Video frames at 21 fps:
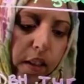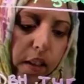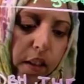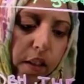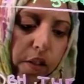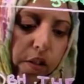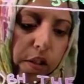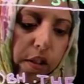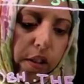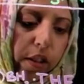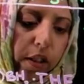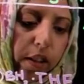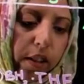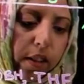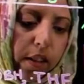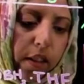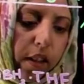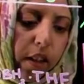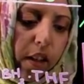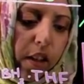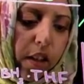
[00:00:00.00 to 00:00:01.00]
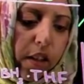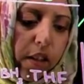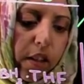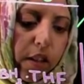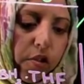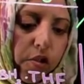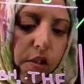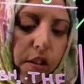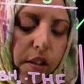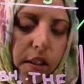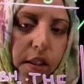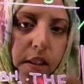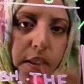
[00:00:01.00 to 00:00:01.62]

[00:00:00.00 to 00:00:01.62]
and under acidic conditions.